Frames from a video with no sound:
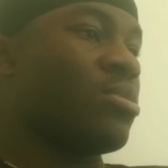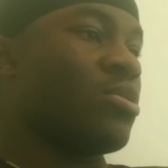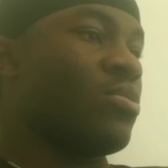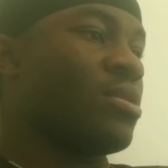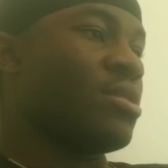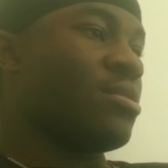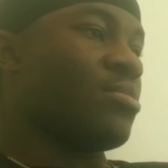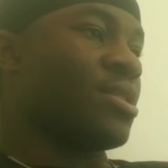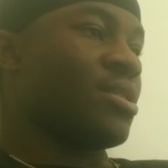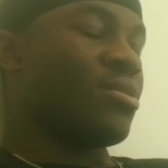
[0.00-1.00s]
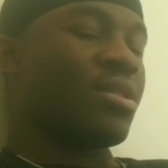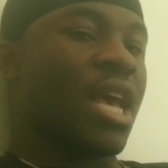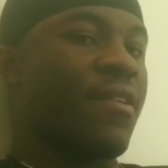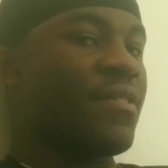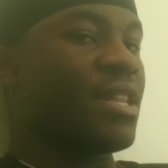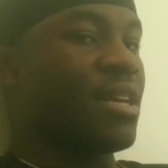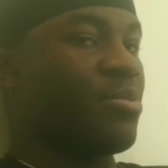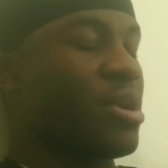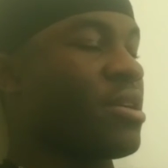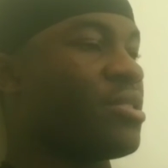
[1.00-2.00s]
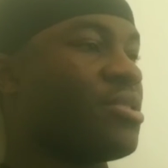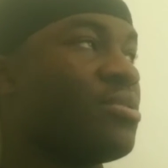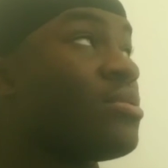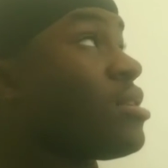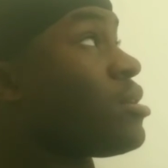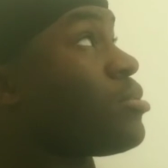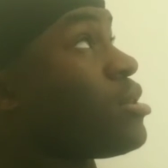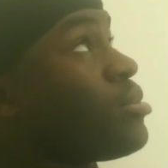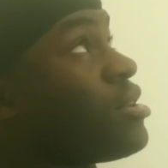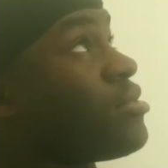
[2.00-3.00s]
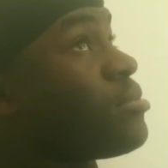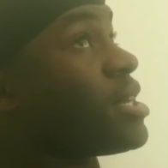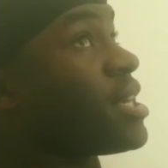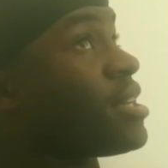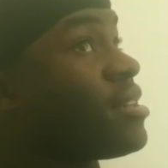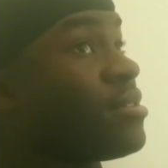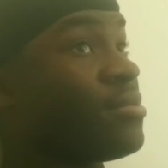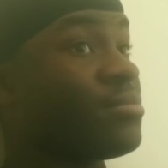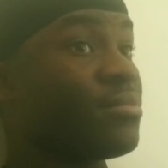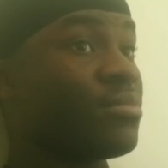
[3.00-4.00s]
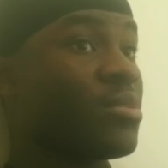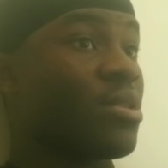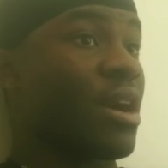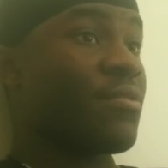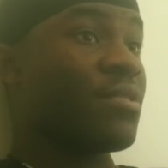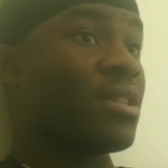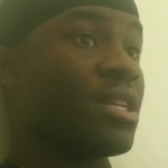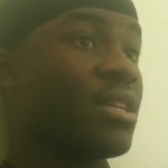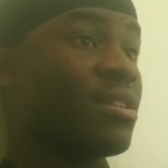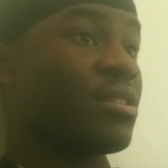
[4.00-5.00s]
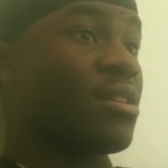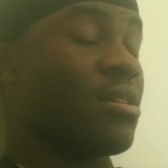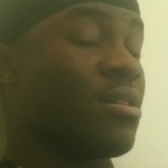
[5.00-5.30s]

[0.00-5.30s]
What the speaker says: Bro, what? But having that parachute up above my head, bro, I feel like,